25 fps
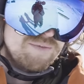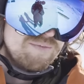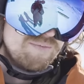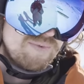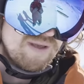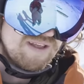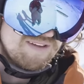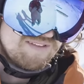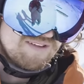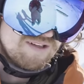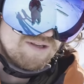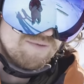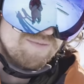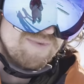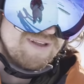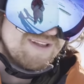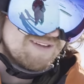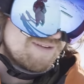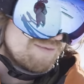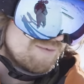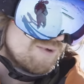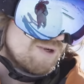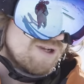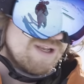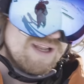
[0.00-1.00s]
Basically
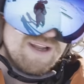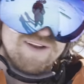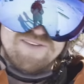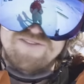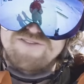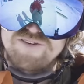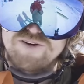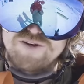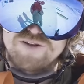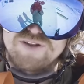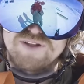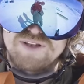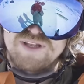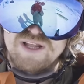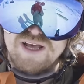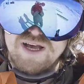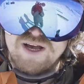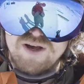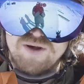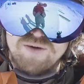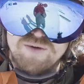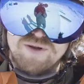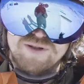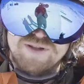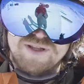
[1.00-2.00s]
means I'm gonna land further
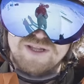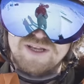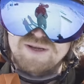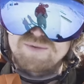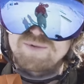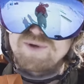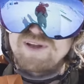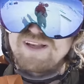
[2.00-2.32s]
down and then I'm